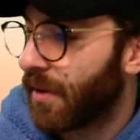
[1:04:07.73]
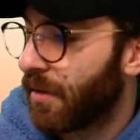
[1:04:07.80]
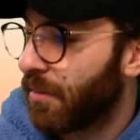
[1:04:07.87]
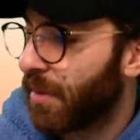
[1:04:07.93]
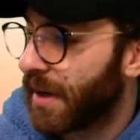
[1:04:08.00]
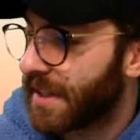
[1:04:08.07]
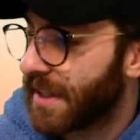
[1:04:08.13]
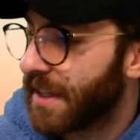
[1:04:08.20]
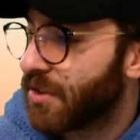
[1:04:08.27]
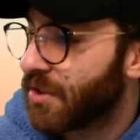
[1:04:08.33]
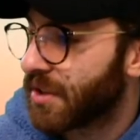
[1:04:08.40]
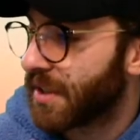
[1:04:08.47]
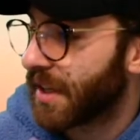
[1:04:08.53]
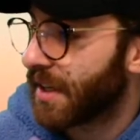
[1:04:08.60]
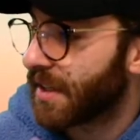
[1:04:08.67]
But it's
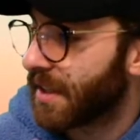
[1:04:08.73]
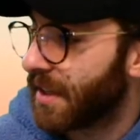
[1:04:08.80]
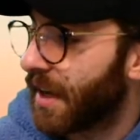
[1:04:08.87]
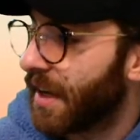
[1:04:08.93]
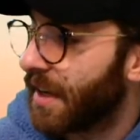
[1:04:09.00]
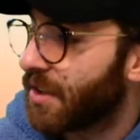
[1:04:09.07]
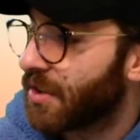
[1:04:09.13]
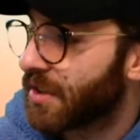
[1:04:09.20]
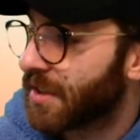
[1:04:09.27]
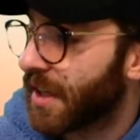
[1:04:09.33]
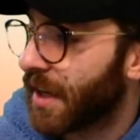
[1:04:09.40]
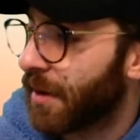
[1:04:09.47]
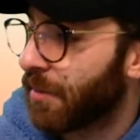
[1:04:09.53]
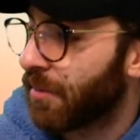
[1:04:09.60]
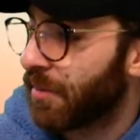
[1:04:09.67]
interesting. It's an
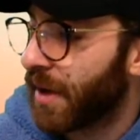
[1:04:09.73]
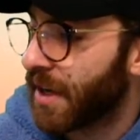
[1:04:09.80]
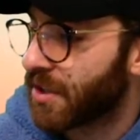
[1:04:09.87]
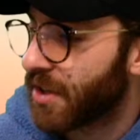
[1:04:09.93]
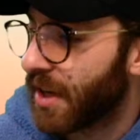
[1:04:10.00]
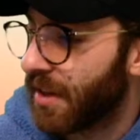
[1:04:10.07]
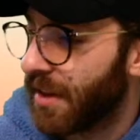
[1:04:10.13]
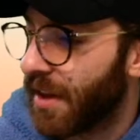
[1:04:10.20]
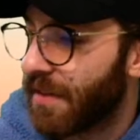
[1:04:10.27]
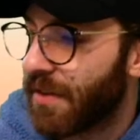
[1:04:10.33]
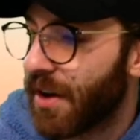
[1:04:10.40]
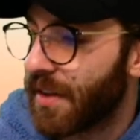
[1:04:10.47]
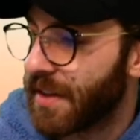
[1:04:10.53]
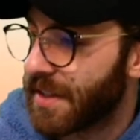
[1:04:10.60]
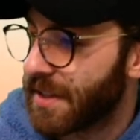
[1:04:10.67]
interesting picture. I love
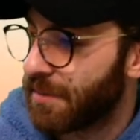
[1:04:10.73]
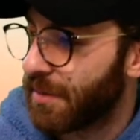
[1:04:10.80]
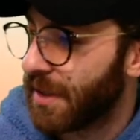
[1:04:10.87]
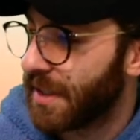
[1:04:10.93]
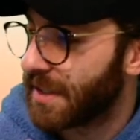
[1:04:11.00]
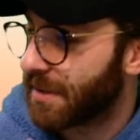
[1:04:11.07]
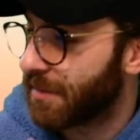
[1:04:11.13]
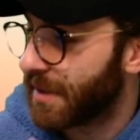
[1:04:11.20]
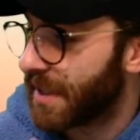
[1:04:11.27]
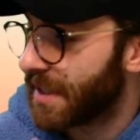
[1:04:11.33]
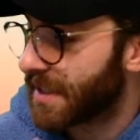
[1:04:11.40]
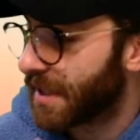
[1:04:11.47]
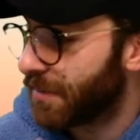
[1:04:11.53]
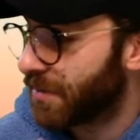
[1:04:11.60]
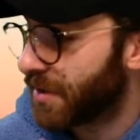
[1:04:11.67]
all the symbolism in
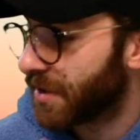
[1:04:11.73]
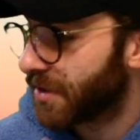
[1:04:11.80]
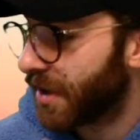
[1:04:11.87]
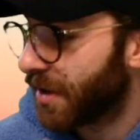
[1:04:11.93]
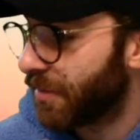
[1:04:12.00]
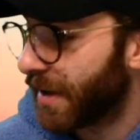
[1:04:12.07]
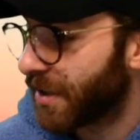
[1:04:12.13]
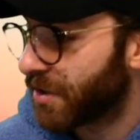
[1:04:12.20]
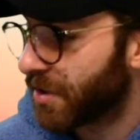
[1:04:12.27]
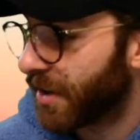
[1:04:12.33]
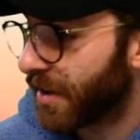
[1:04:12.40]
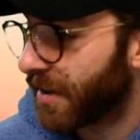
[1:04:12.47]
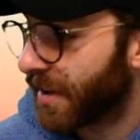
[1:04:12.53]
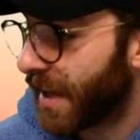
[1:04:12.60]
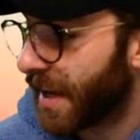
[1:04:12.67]
this. I'm just trying to make
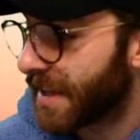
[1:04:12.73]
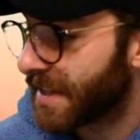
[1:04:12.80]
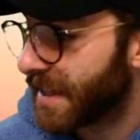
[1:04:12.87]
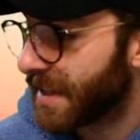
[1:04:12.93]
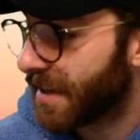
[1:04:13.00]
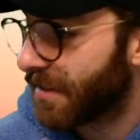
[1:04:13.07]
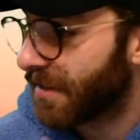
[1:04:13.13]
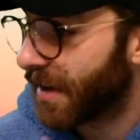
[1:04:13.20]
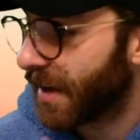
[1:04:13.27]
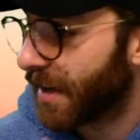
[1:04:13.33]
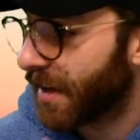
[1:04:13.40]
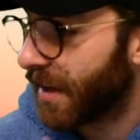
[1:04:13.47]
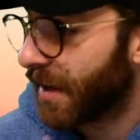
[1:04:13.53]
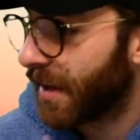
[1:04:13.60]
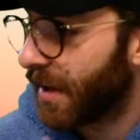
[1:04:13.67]
sure that I said that right.
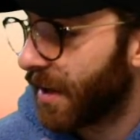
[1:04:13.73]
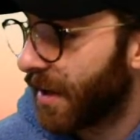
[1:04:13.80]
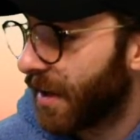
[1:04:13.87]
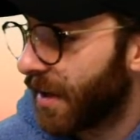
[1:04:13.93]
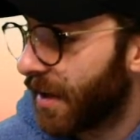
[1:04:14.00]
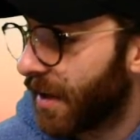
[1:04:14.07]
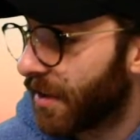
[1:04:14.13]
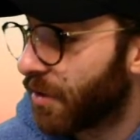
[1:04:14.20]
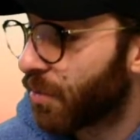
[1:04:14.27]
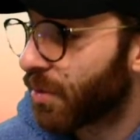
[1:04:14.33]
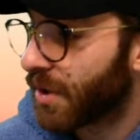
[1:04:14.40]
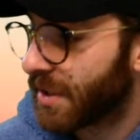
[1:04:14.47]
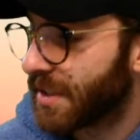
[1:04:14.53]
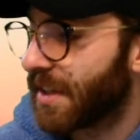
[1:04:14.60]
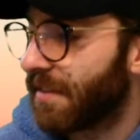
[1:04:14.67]
The
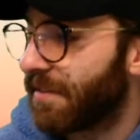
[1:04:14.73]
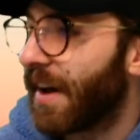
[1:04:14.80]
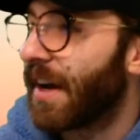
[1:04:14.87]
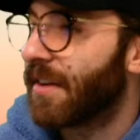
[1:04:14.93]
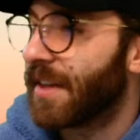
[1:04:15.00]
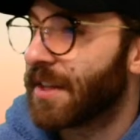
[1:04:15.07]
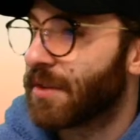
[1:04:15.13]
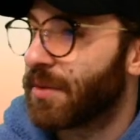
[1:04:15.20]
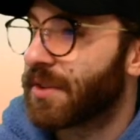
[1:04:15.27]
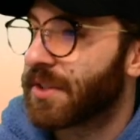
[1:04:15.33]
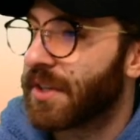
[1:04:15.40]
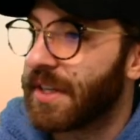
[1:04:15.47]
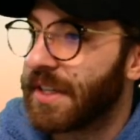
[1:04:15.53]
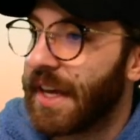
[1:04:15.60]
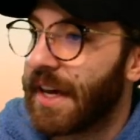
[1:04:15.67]
world is on fire. That's what it's
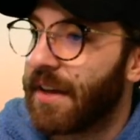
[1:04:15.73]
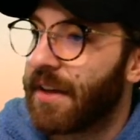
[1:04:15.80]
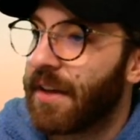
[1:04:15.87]
called. Yeah.